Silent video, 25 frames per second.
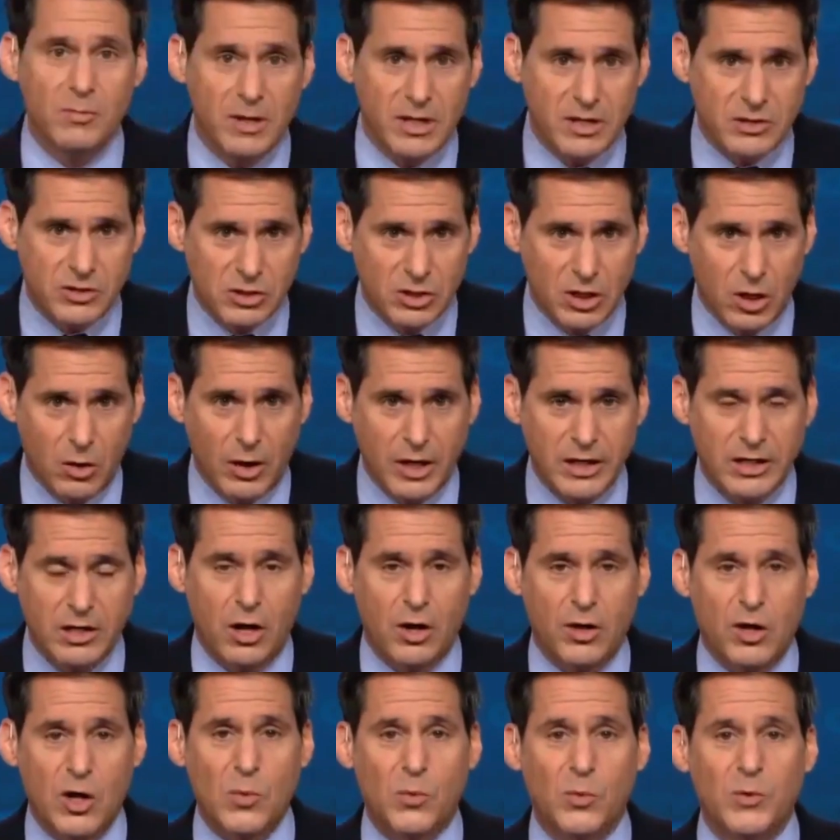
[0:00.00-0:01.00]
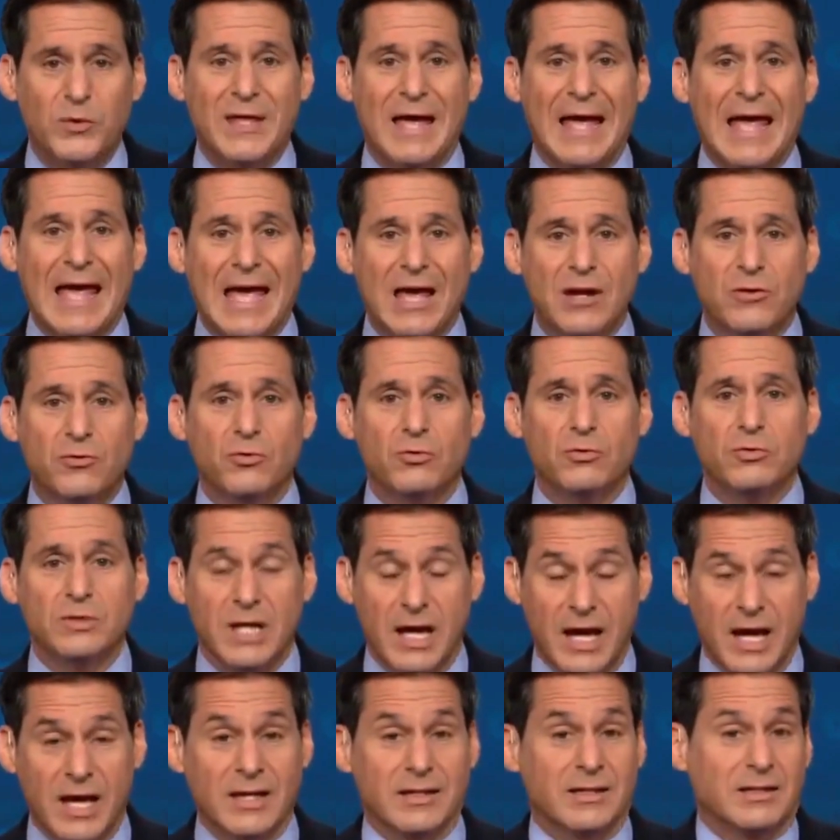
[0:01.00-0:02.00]
minutes ago, I caught up with Andrew
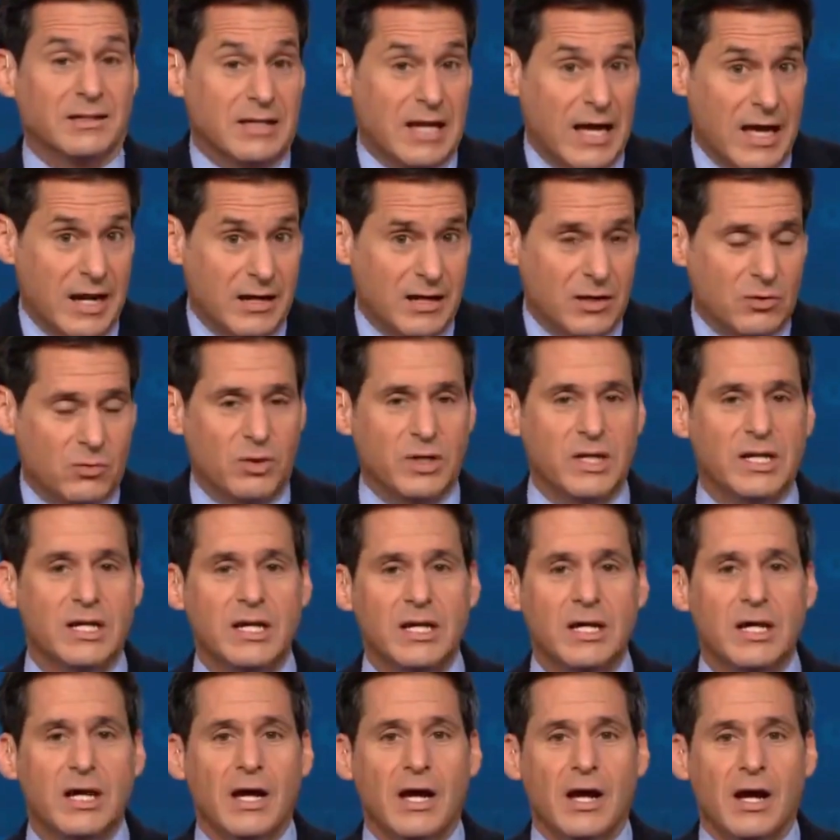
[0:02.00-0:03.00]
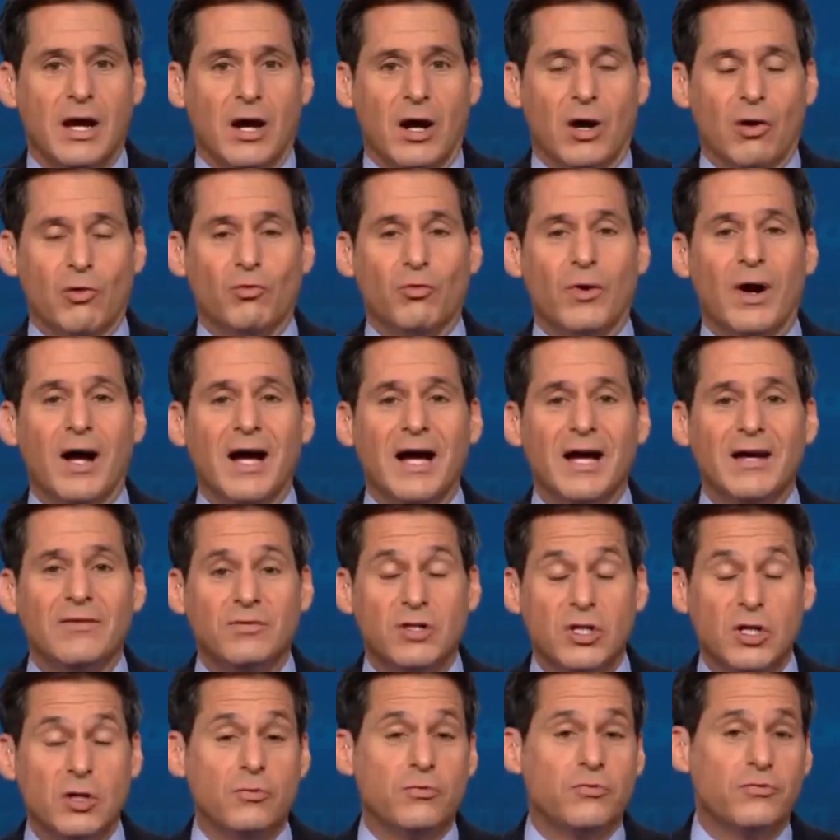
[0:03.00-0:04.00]
Yang, a candidate, when he arrived
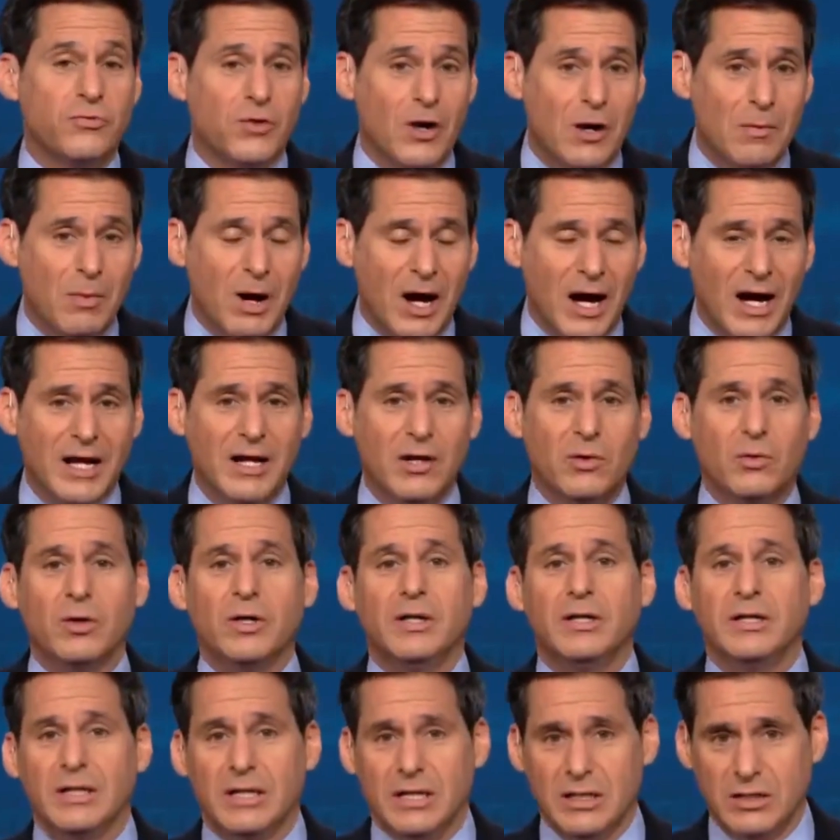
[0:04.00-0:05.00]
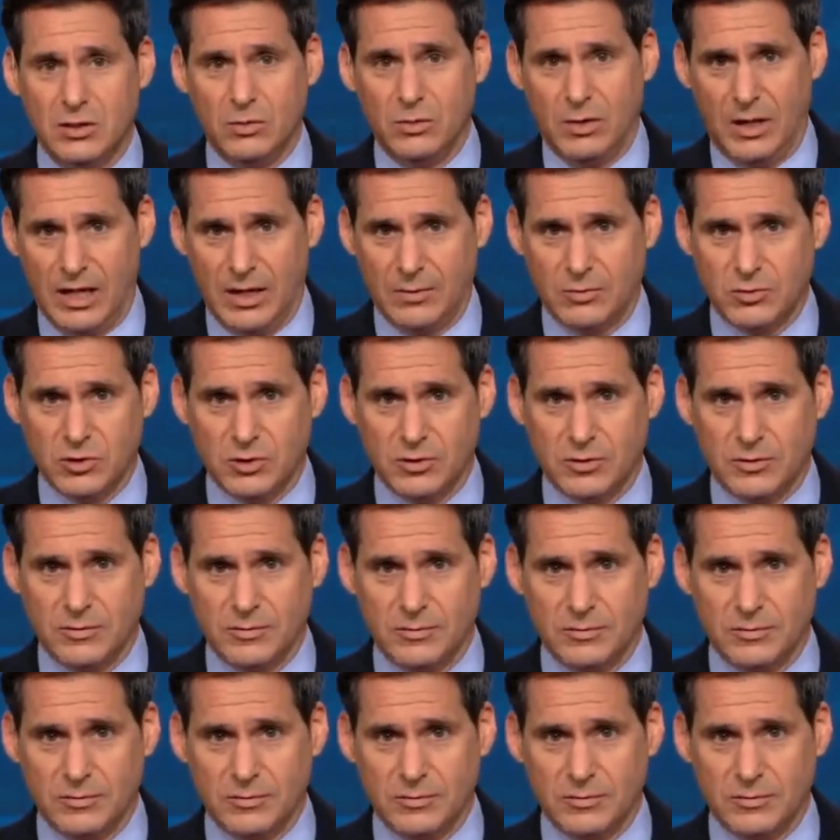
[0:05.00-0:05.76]
here from Iowa in New Hampshire.